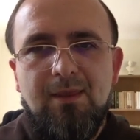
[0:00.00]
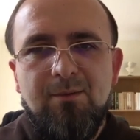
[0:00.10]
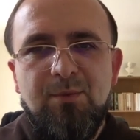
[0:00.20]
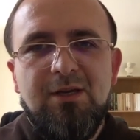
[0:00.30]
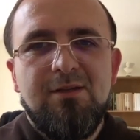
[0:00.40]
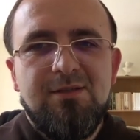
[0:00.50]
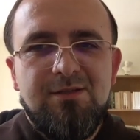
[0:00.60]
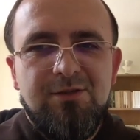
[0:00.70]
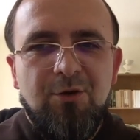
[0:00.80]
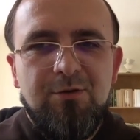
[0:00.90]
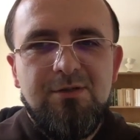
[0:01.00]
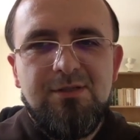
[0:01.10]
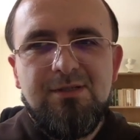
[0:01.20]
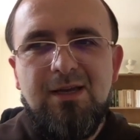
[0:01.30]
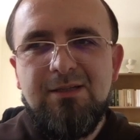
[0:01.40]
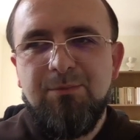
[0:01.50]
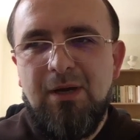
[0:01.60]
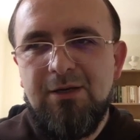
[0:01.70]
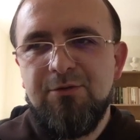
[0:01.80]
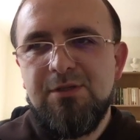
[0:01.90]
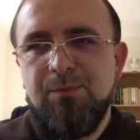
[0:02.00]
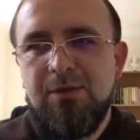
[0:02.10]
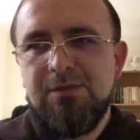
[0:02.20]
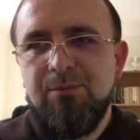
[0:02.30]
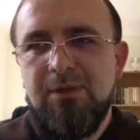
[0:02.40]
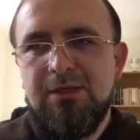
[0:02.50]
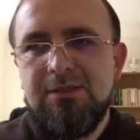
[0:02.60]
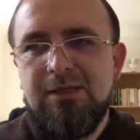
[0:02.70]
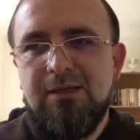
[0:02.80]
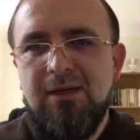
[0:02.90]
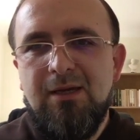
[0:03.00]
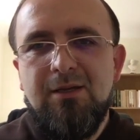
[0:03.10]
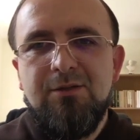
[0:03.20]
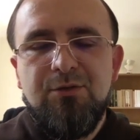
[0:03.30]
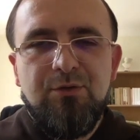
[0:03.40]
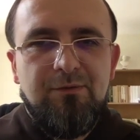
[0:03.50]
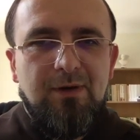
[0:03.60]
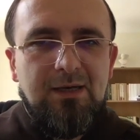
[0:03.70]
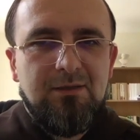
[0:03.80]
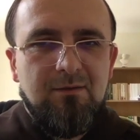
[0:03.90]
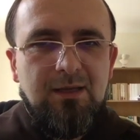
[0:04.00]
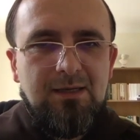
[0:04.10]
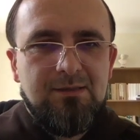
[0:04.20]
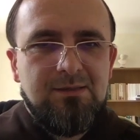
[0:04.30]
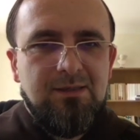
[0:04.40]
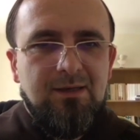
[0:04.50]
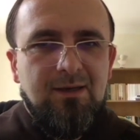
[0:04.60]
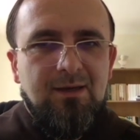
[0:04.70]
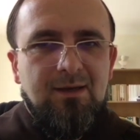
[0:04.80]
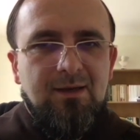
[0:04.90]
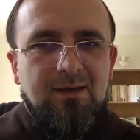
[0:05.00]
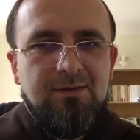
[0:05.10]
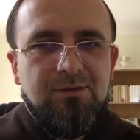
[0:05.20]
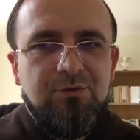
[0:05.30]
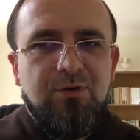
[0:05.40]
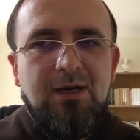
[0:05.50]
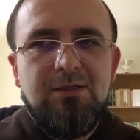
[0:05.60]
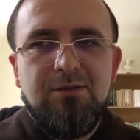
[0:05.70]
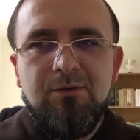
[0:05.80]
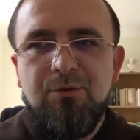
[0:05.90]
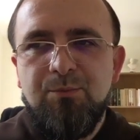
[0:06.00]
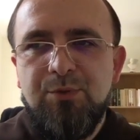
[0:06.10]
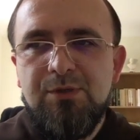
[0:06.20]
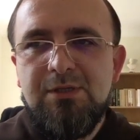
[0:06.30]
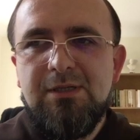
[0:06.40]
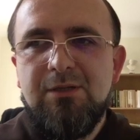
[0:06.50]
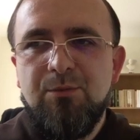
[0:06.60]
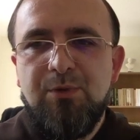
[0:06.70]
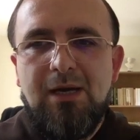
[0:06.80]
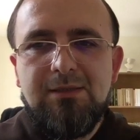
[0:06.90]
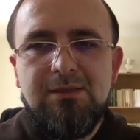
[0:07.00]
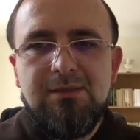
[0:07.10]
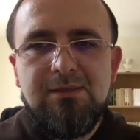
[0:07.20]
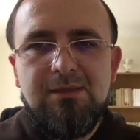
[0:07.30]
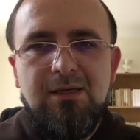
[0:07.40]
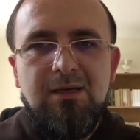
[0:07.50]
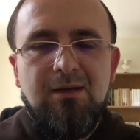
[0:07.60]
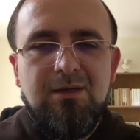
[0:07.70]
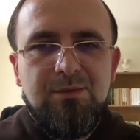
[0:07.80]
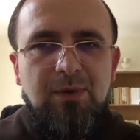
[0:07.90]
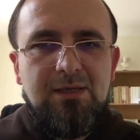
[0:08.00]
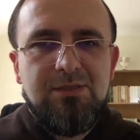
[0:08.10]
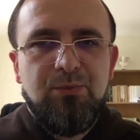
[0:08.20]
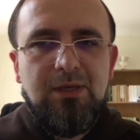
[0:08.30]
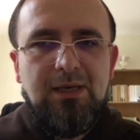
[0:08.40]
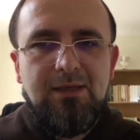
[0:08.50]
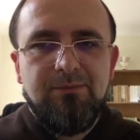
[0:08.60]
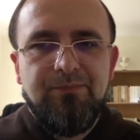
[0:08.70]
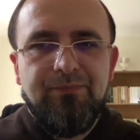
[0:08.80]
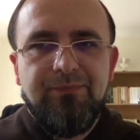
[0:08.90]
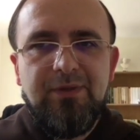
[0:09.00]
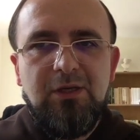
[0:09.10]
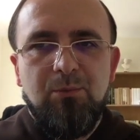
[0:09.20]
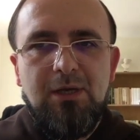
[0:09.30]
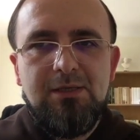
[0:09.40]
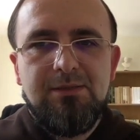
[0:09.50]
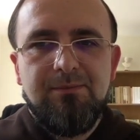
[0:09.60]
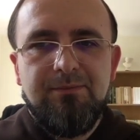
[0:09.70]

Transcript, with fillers: Because it's yours and my responsibility to reflect on that and to try to put it into practice as best we can. God bless.